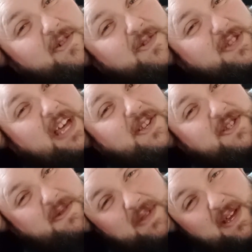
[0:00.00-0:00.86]
because
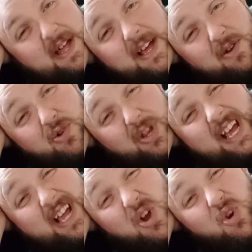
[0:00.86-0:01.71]
that's
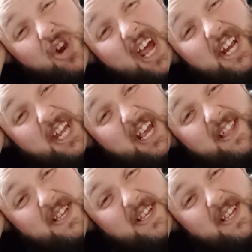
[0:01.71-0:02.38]
like a good idea.